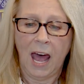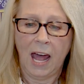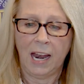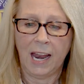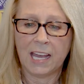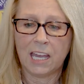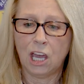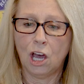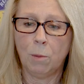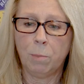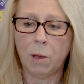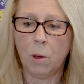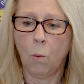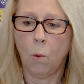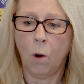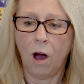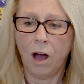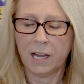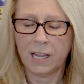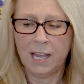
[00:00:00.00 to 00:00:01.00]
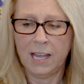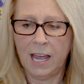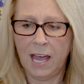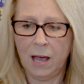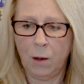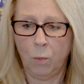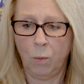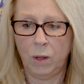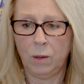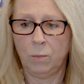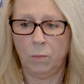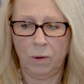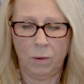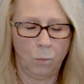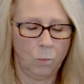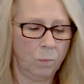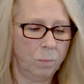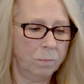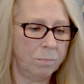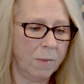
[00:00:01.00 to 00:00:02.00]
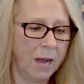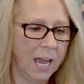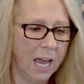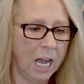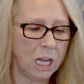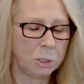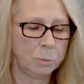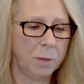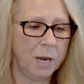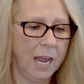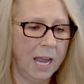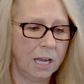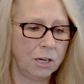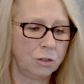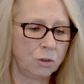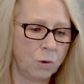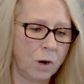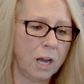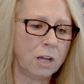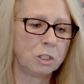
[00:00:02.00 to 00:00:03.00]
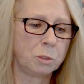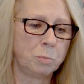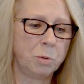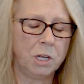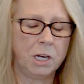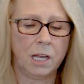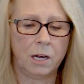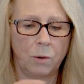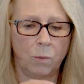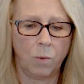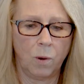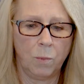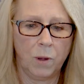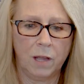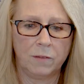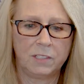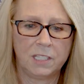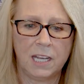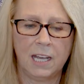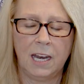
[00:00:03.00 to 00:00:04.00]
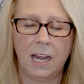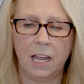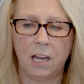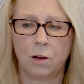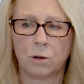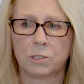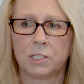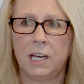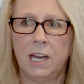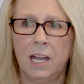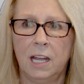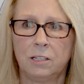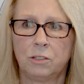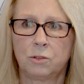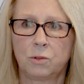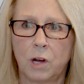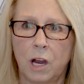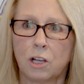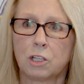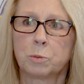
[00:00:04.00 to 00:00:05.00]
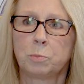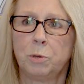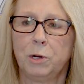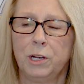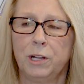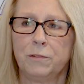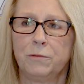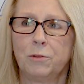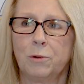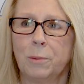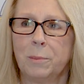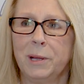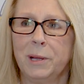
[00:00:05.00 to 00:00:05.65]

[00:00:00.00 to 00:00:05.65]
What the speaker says: Like he'll be walking and my husband had trails put in around, we had 10 acres and he had trails put in for